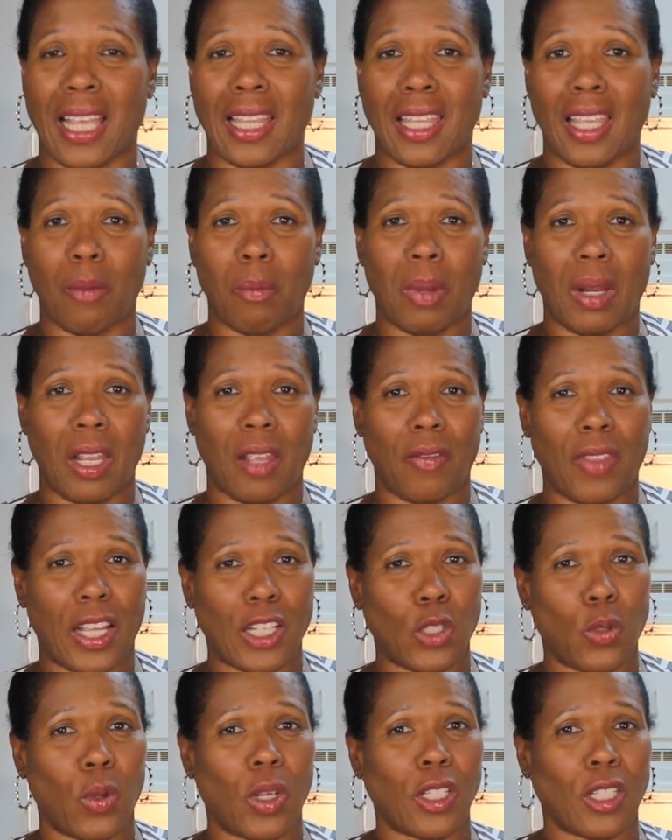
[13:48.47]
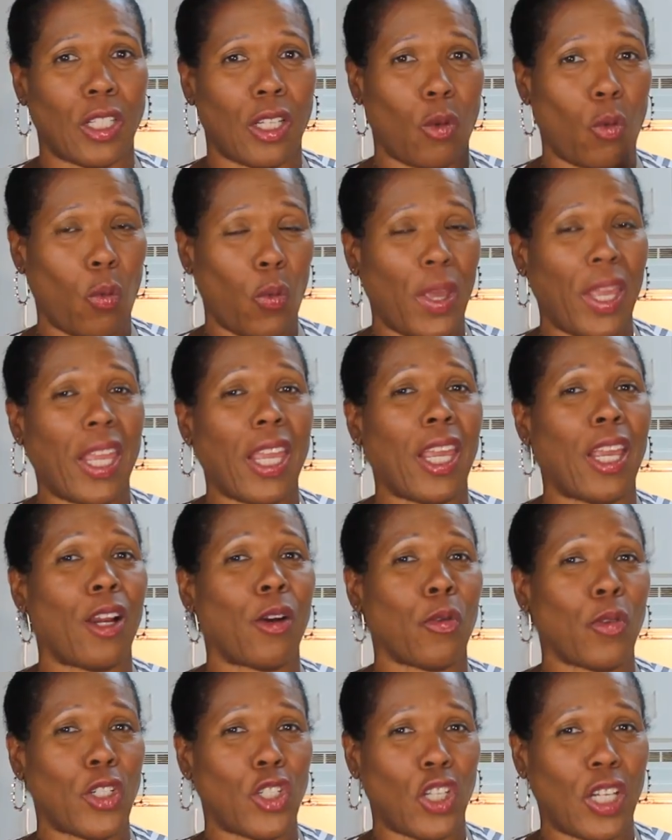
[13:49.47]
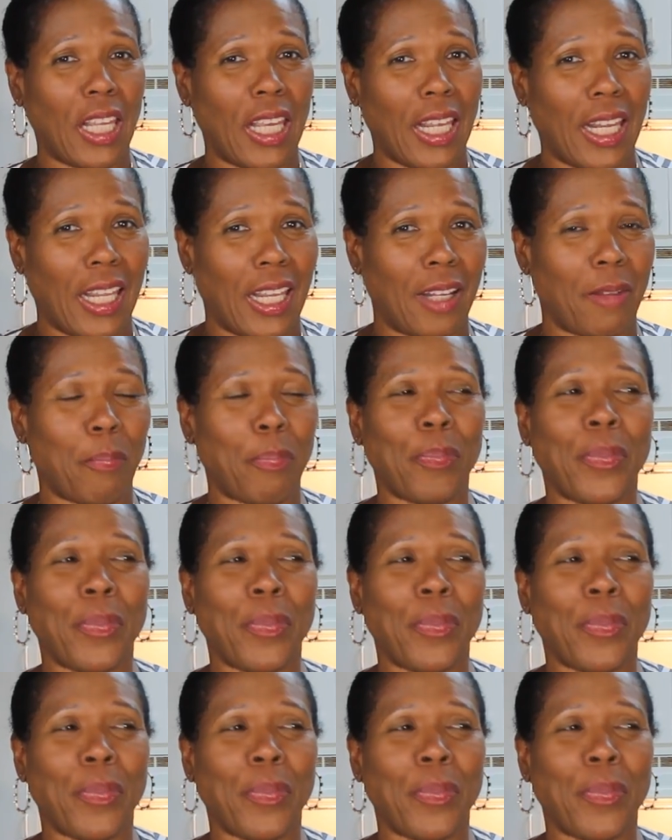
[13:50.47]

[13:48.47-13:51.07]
and they believe that's where, where it originated.